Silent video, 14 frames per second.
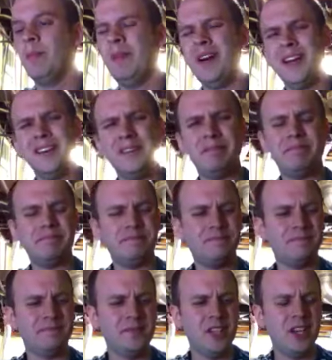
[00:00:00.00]
But,
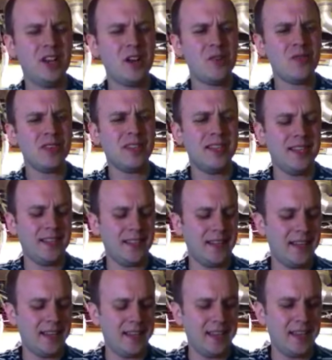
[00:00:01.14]
you know, it
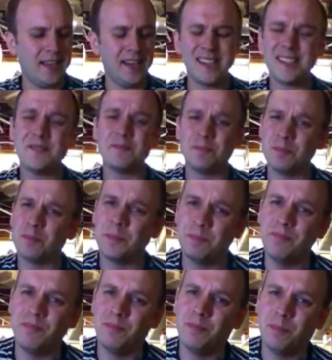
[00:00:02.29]
is
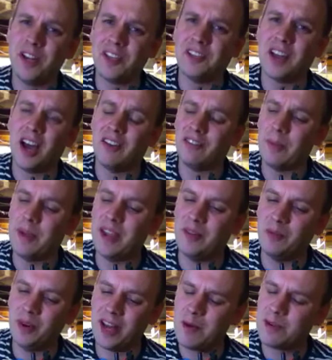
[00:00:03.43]
pretty tough. I
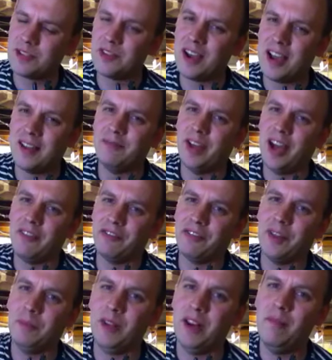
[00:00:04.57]
mean, when I was driving, I
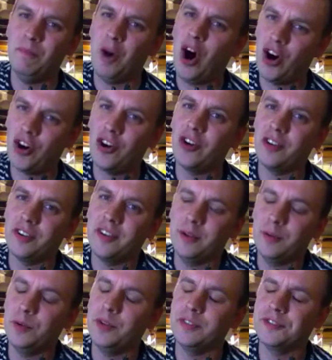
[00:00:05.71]
flipped it hard.
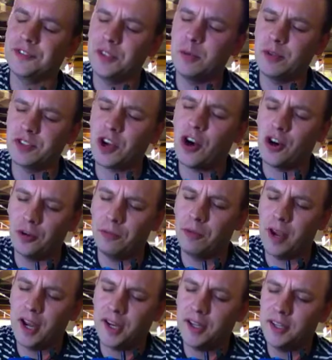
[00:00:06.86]
It was a hard
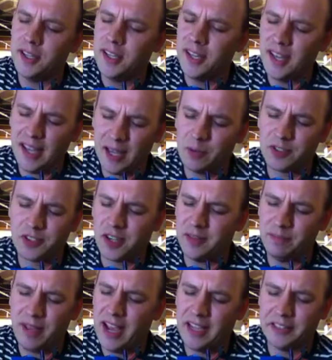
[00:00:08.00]
wreck, and it was
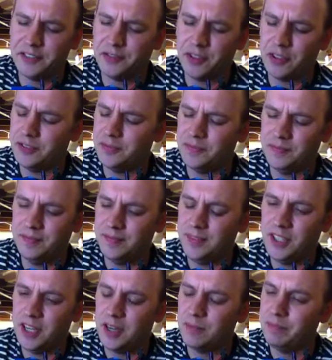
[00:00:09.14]
on asphalt, and
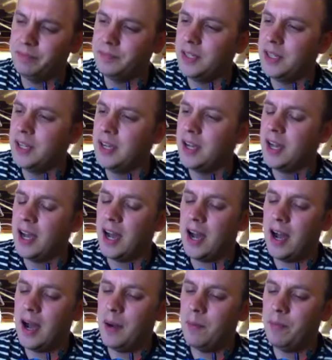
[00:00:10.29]
you
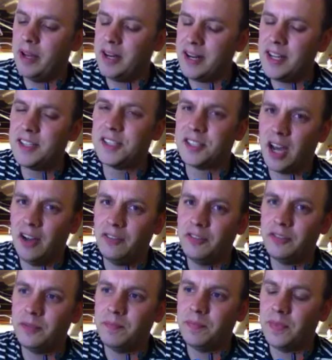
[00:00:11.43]
know, but it is tough.